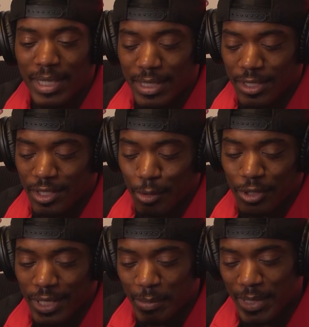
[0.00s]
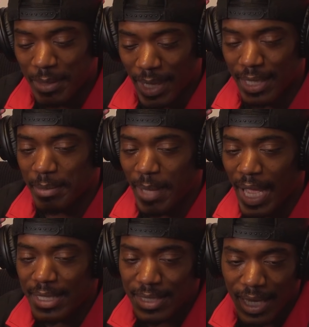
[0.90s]
that's associated with the man them
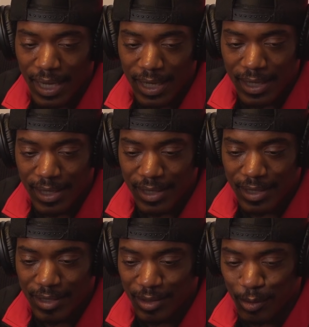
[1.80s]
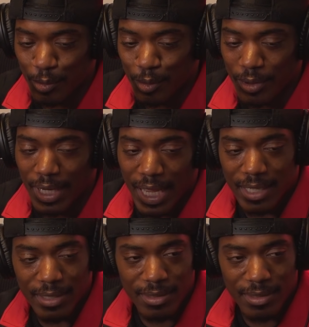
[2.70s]
has that. So, like,